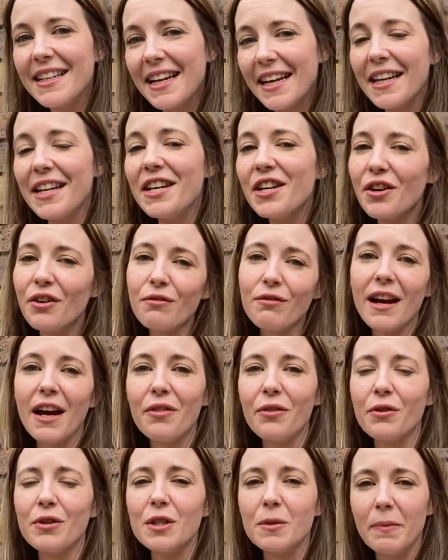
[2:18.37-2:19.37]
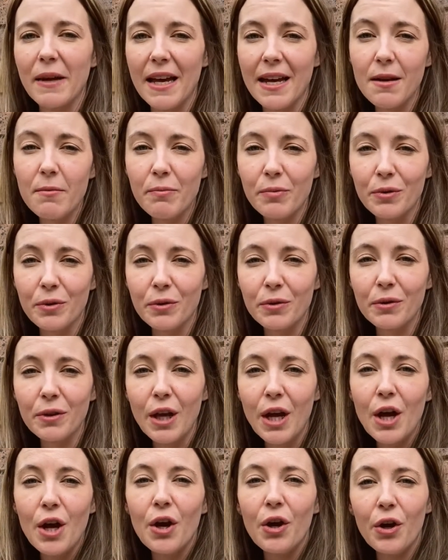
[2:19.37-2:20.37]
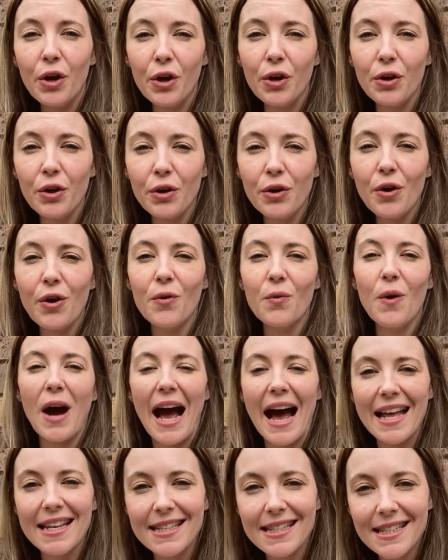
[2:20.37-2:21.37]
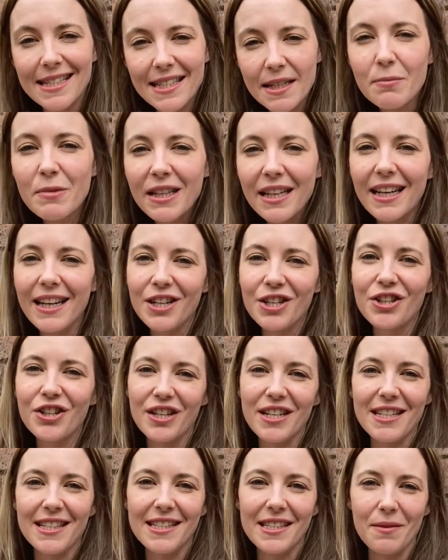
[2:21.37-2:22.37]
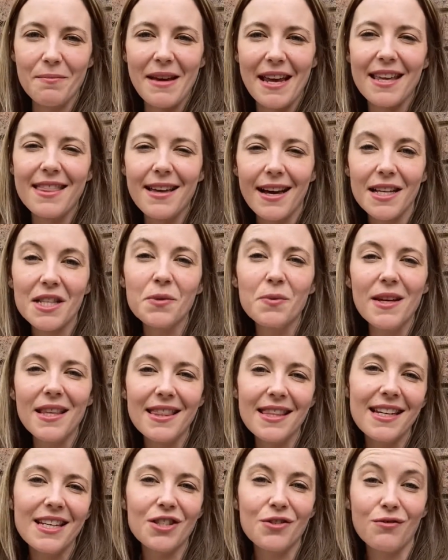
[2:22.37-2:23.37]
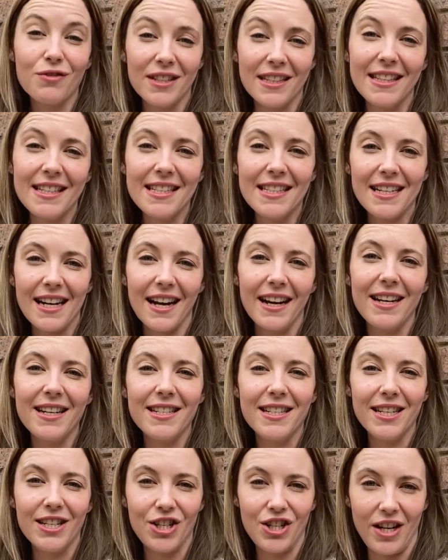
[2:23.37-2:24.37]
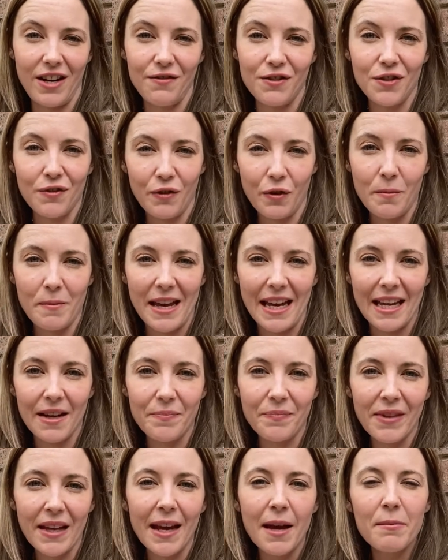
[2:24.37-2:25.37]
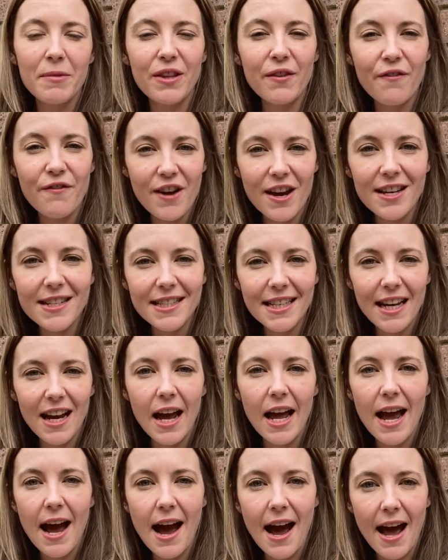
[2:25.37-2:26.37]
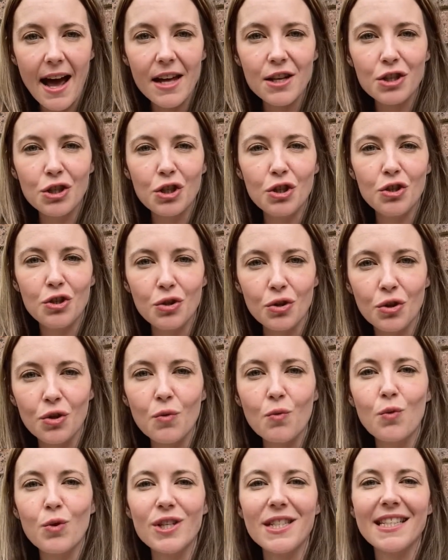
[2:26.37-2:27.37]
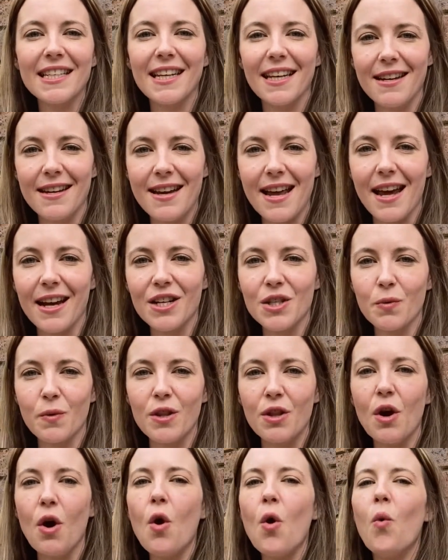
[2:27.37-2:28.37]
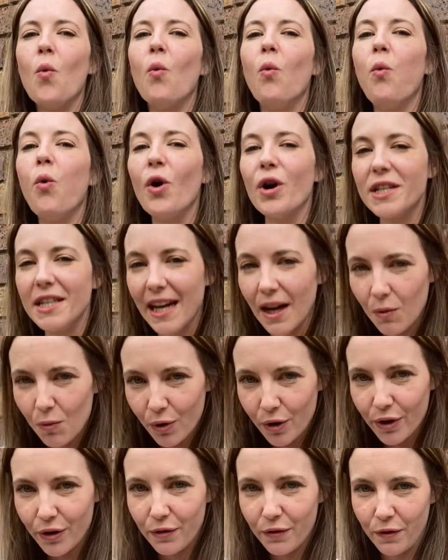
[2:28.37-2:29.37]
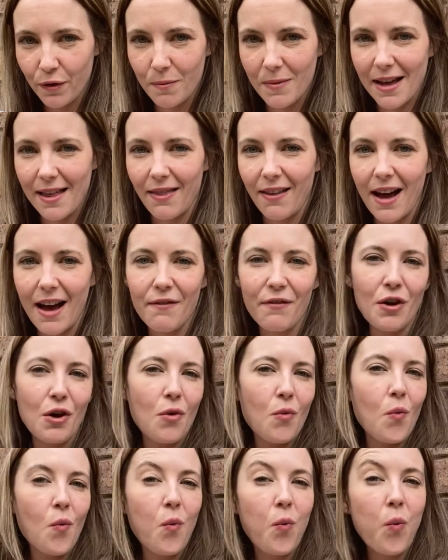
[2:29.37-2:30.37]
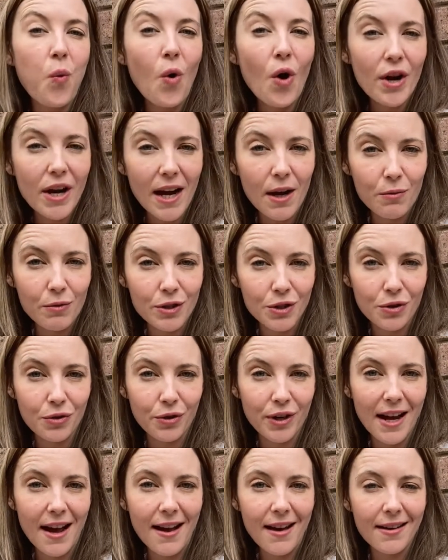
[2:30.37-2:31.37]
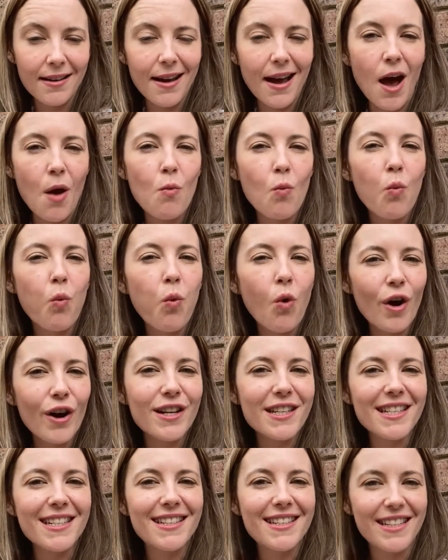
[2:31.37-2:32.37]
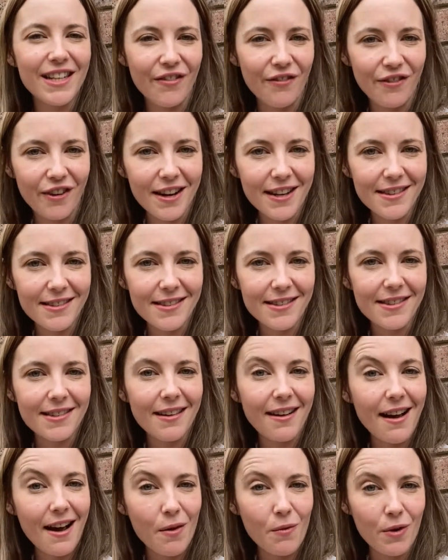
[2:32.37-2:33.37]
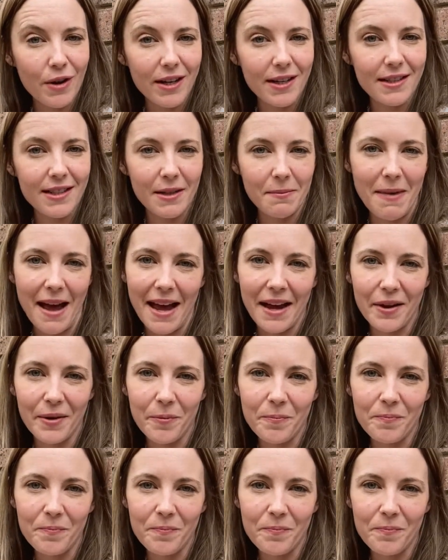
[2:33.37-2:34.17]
getting around those people who had similar interests to me, that's when things really started to shift for me. The first thing I had to do was connect with what I wanted for my life, what I was good at, and what difference I wanted to make.